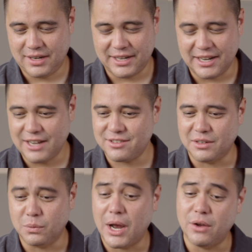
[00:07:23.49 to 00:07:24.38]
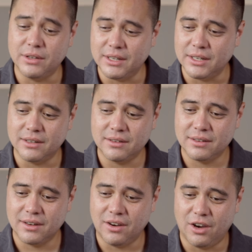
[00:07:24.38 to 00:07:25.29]
again, nice and rounded.
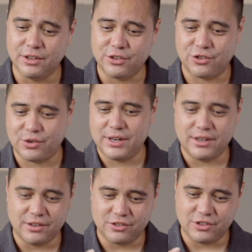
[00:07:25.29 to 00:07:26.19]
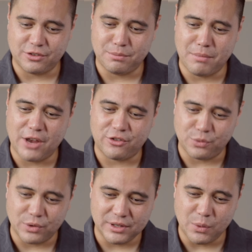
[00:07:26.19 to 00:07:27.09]
All the strings just mesh
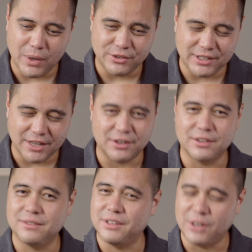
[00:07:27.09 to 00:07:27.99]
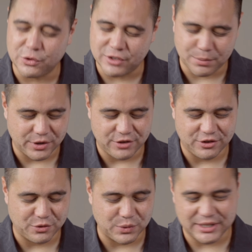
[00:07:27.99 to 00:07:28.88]
really well together. The note
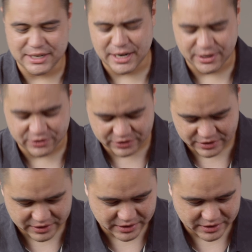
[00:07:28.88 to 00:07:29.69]
separation is really nice.